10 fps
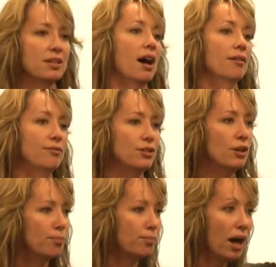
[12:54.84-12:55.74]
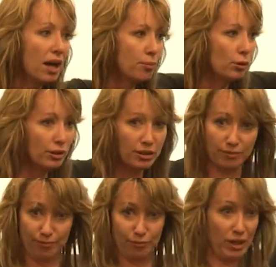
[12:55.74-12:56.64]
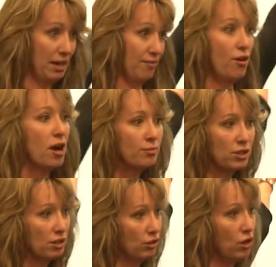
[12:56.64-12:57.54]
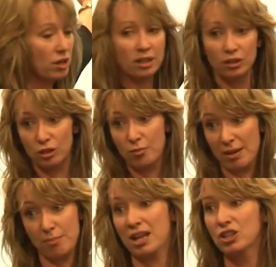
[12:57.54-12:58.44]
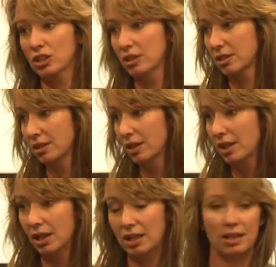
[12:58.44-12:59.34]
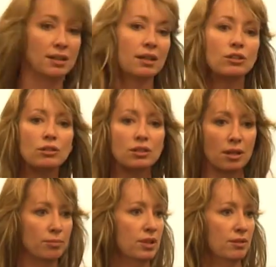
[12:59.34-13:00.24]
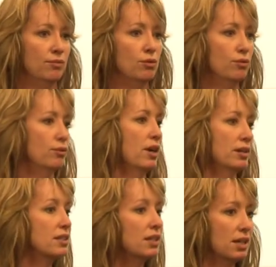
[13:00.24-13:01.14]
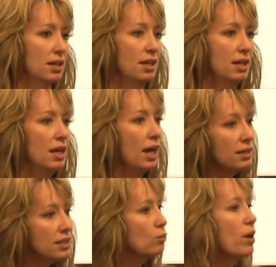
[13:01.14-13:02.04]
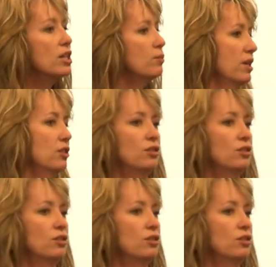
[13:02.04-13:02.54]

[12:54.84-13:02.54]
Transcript: stuff, you know, buy up all those freaking farms that are turning into McMansions and do something for our city? And there's ways we